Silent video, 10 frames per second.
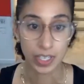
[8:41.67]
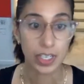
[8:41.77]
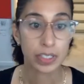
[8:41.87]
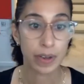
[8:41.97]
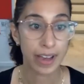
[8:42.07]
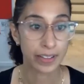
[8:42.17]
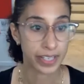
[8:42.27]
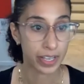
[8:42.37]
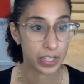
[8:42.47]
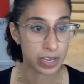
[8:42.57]
So I'll
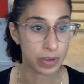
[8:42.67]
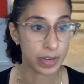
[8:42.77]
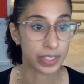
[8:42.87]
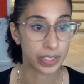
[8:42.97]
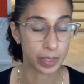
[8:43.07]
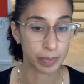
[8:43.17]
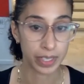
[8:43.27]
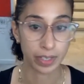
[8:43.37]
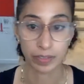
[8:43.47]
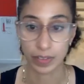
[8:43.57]
tell you in terms
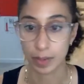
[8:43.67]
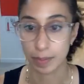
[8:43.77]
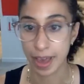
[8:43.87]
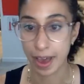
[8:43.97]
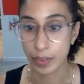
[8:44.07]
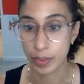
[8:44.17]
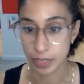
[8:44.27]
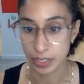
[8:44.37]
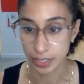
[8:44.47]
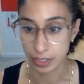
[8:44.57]
of um, how the
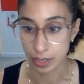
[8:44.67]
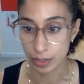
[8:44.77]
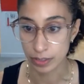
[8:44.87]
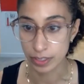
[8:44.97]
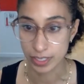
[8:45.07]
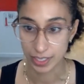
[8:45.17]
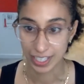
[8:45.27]
music goes,